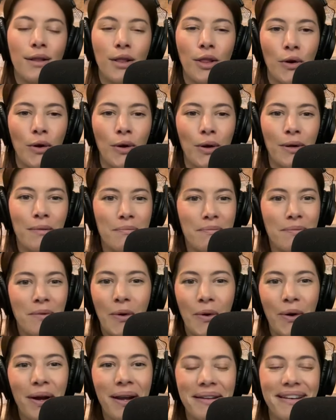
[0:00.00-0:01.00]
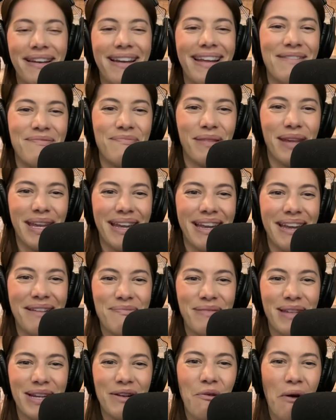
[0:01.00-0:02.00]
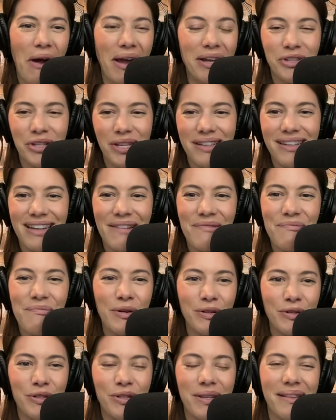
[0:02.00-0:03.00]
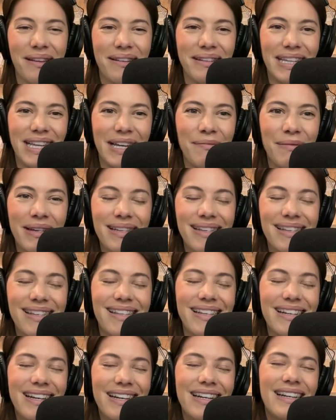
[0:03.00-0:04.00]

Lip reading: learn more and be questioned and pushed to the limits.